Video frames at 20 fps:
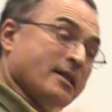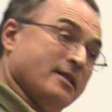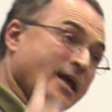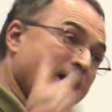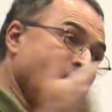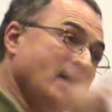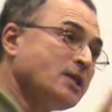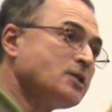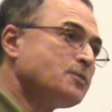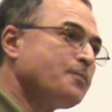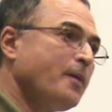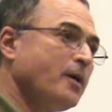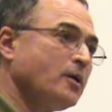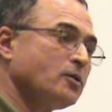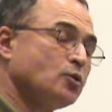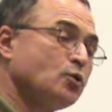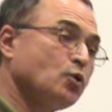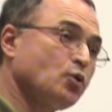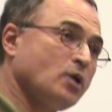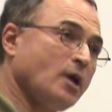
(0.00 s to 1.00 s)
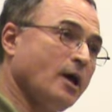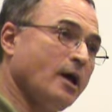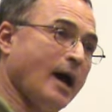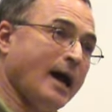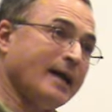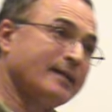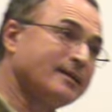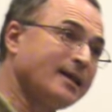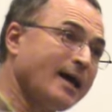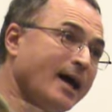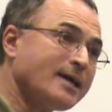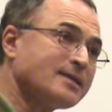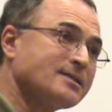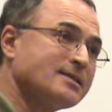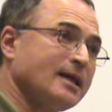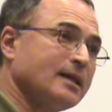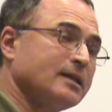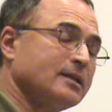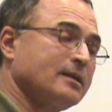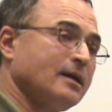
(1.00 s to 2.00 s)
They respond to the attacks
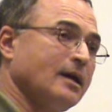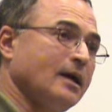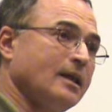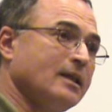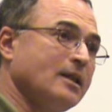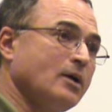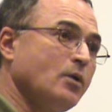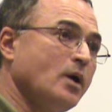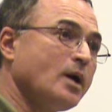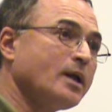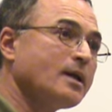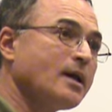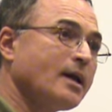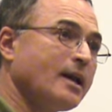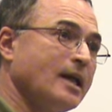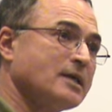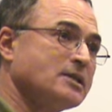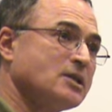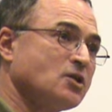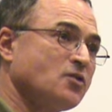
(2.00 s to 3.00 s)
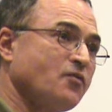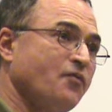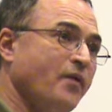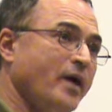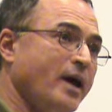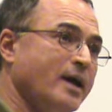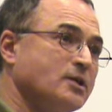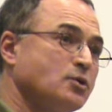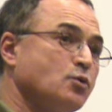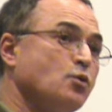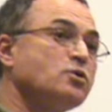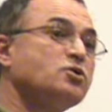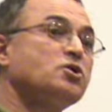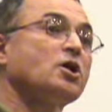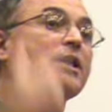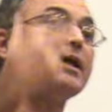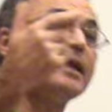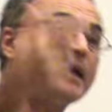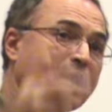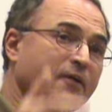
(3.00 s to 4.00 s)
that the working classes face with
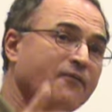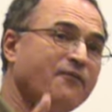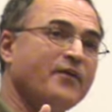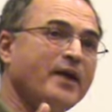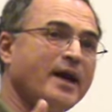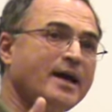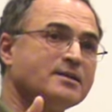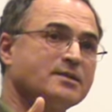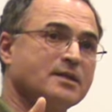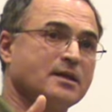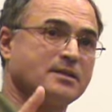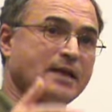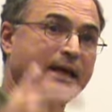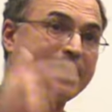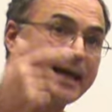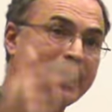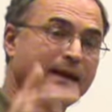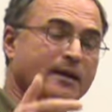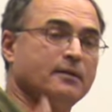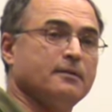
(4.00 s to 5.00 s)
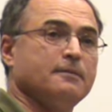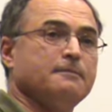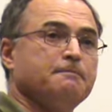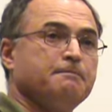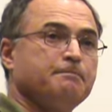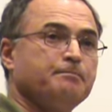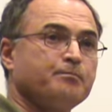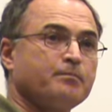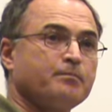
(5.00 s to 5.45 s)
general phrases again.